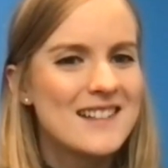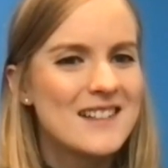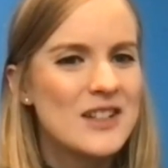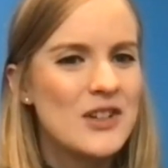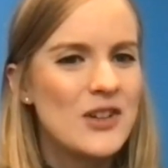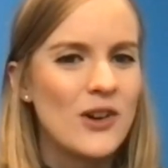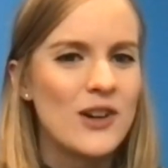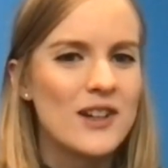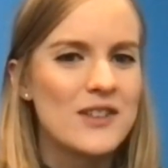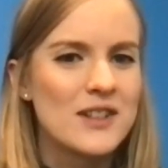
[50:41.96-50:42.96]
No,
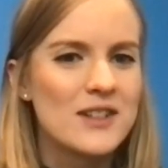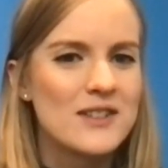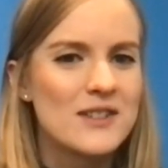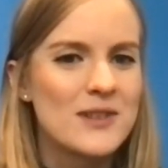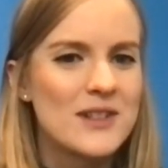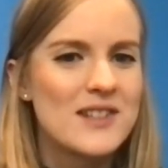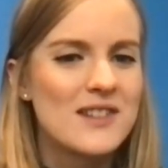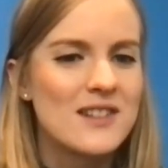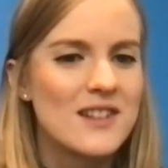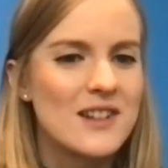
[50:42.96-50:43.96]
I think the rest
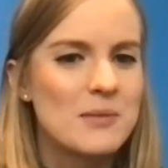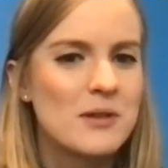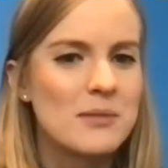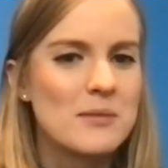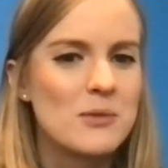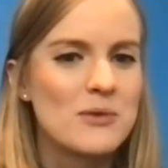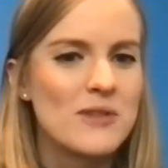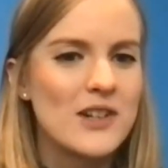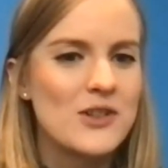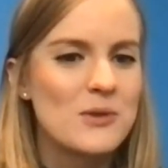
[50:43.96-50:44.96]
of there are probably more
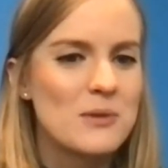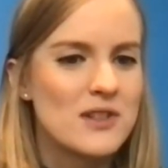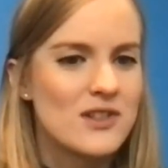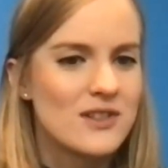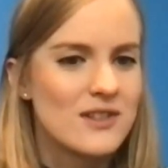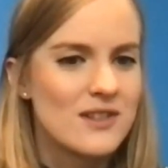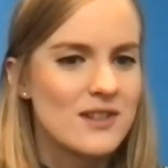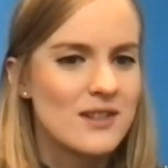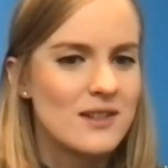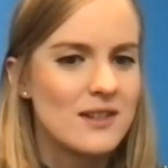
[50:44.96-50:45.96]
Rachel questions
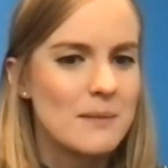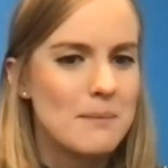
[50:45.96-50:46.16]
than